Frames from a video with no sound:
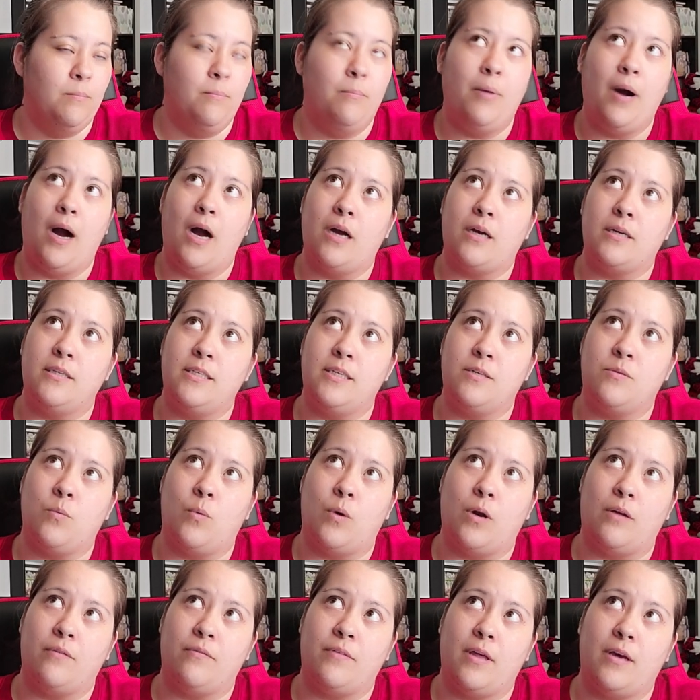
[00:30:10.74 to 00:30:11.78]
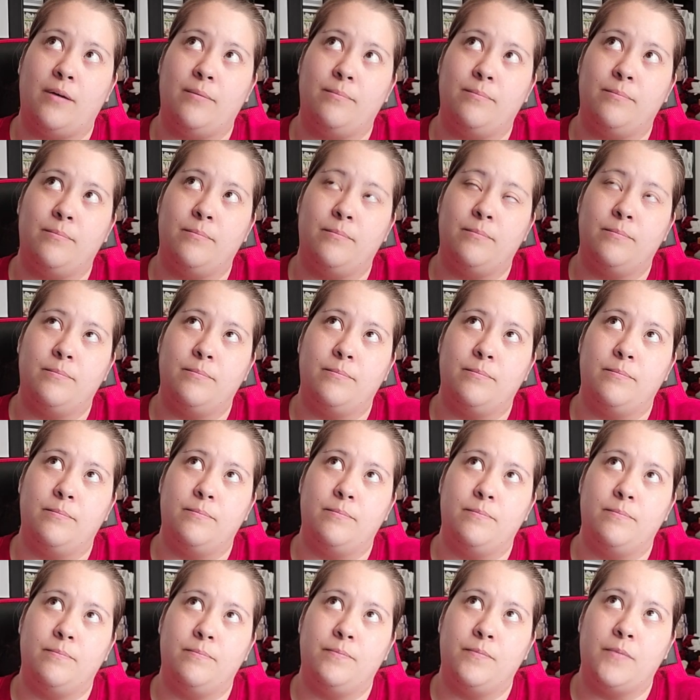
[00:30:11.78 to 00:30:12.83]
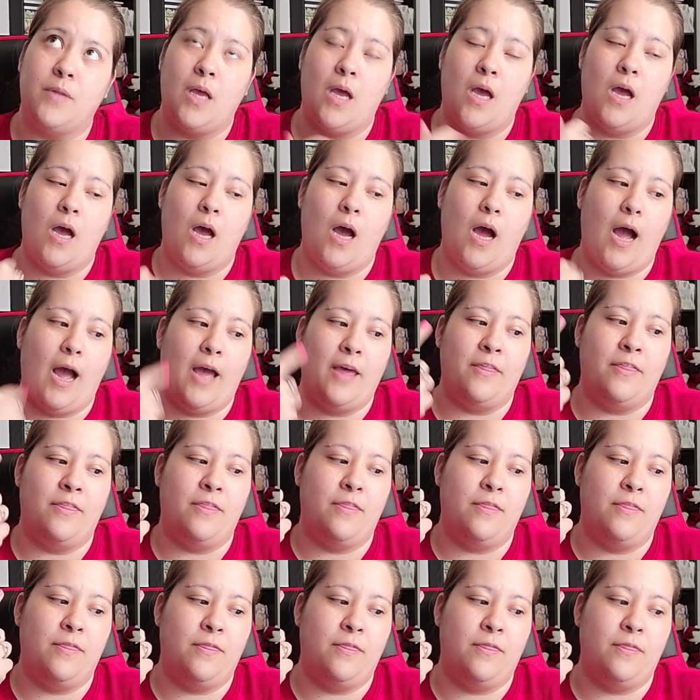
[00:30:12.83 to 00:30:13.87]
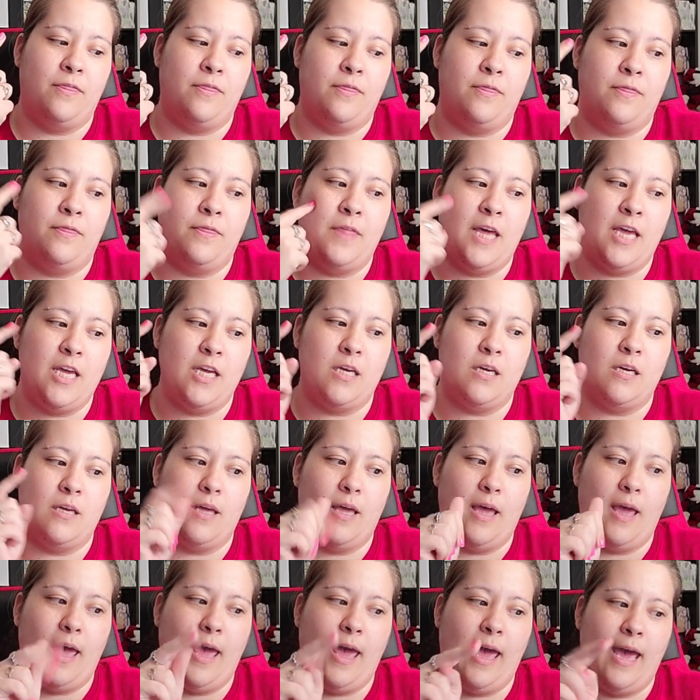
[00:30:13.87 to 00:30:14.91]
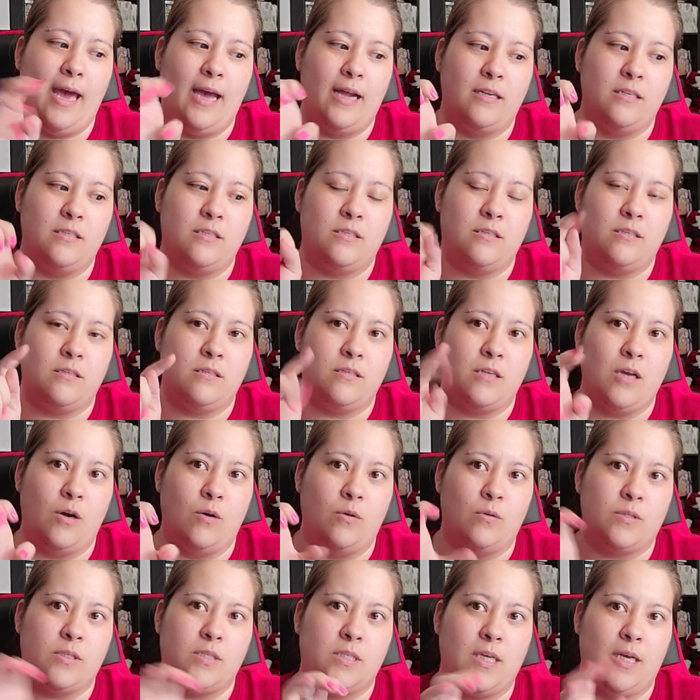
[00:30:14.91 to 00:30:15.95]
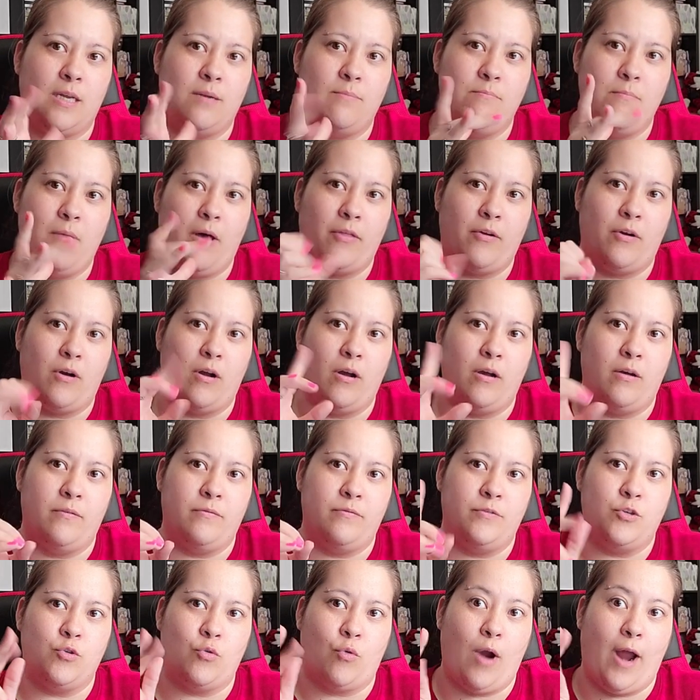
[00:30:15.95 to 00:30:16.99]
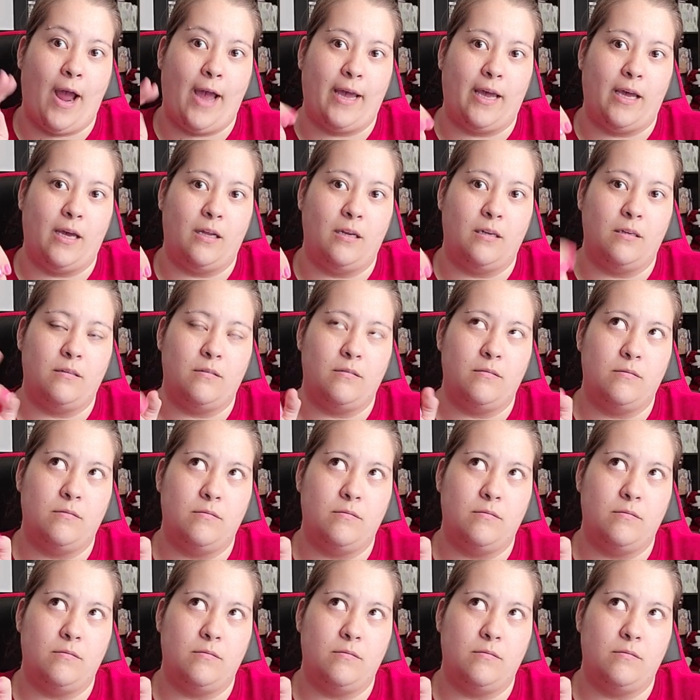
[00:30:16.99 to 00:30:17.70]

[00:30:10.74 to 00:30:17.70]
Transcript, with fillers: Bach did one of them. I think Anne Stokes did Mother of Dragon.